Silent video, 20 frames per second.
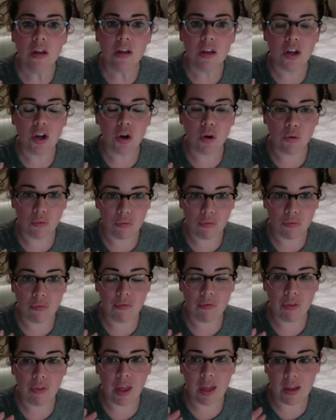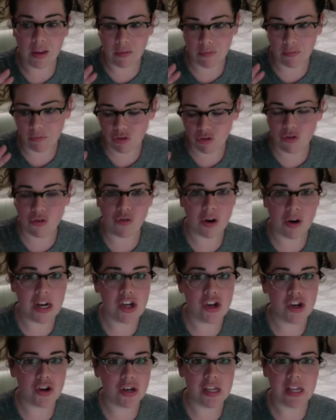you know like
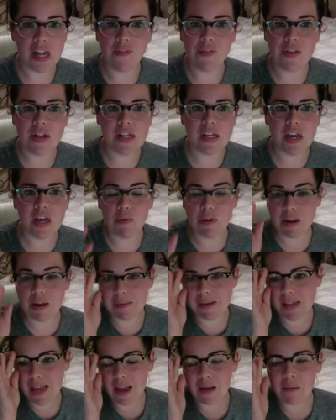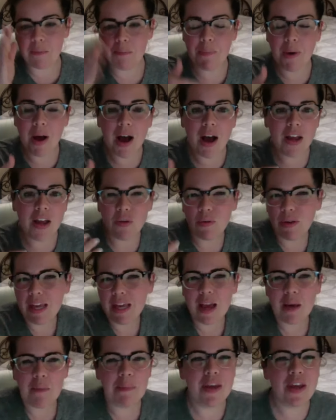stretch yourself that's not what i'm saying but you
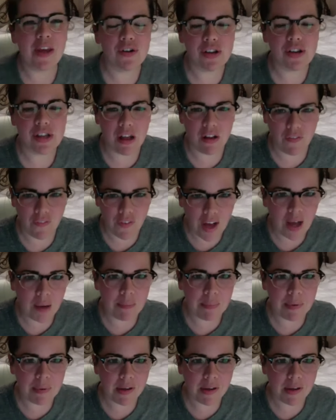can't beat yourself up